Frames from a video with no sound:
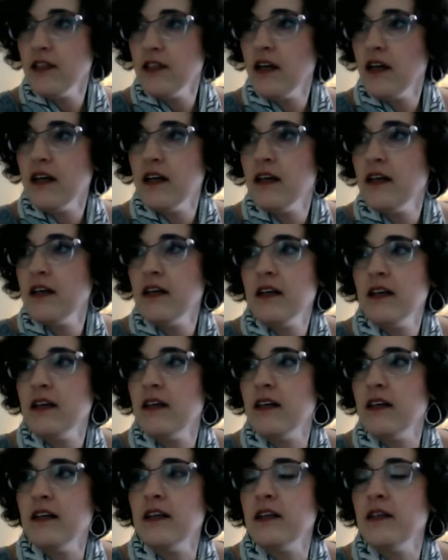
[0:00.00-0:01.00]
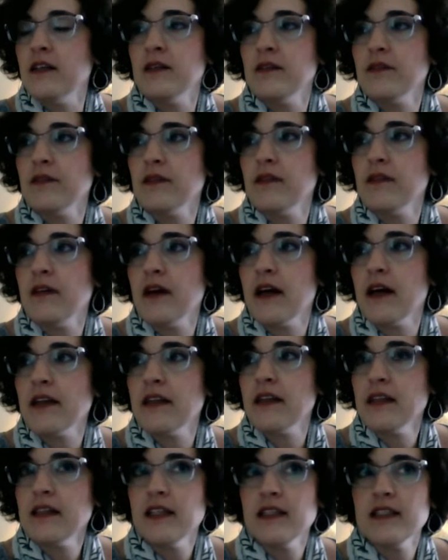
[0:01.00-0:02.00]
I
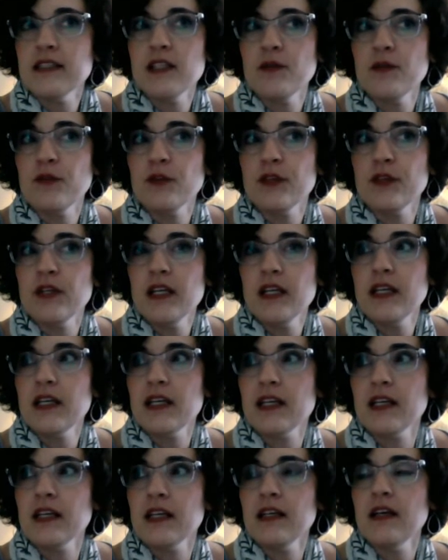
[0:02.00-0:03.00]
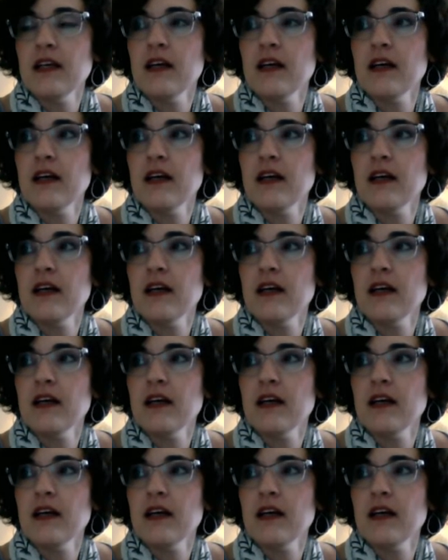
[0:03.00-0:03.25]
think that's it for knitting.